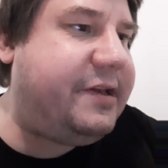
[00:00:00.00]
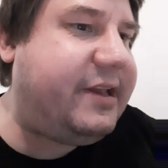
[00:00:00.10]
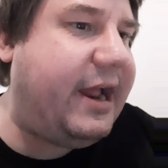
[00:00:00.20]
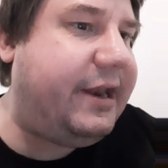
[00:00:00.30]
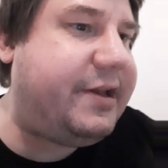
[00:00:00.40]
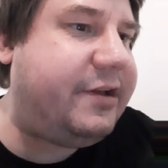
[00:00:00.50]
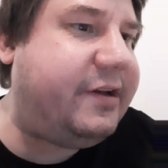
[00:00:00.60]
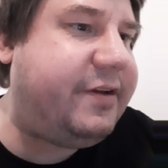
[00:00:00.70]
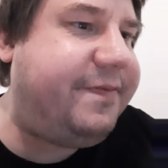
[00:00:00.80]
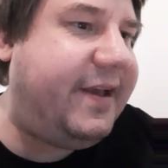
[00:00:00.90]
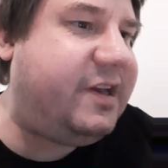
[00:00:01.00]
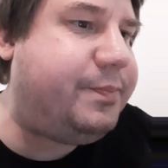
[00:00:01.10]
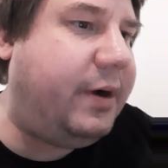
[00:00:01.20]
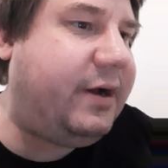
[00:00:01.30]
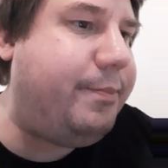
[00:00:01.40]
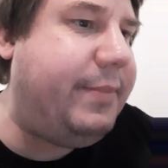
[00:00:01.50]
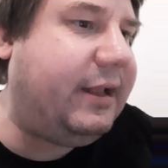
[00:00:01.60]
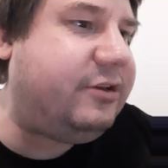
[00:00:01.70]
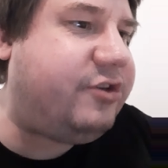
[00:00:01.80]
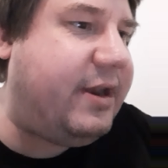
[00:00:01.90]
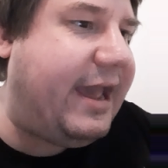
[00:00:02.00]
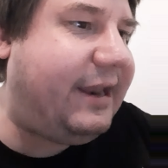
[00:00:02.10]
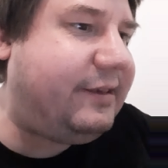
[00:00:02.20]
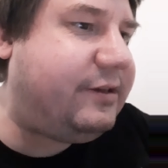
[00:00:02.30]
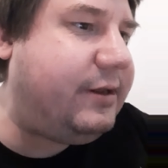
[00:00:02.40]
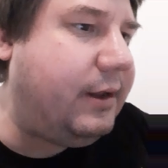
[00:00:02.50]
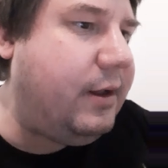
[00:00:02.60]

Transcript: sites such as Facebook, Miljanet,